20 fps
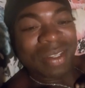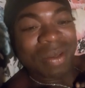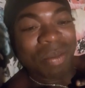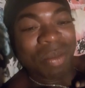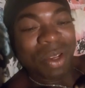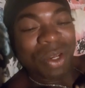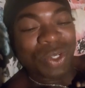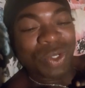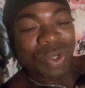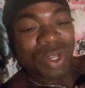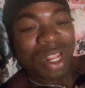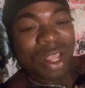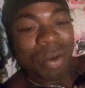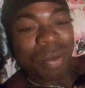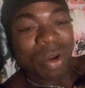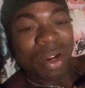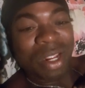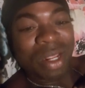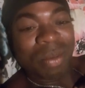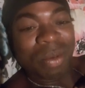to make sure that
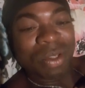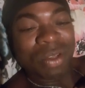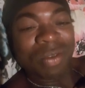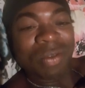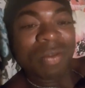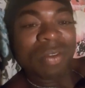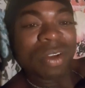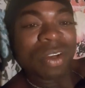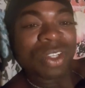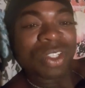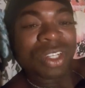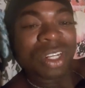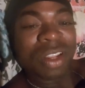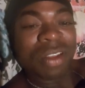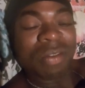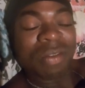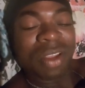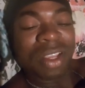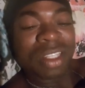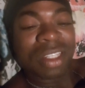we're able to function
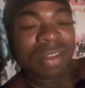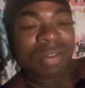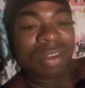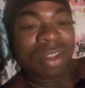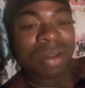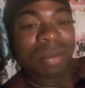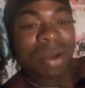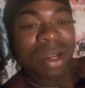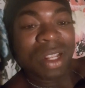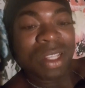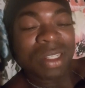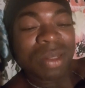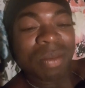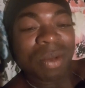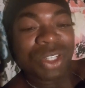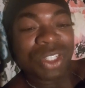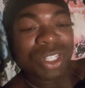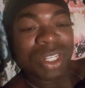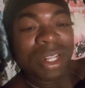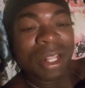effectively. The body is a
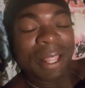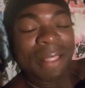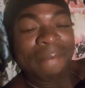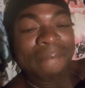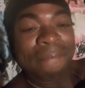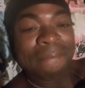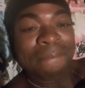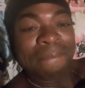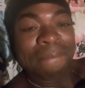machine.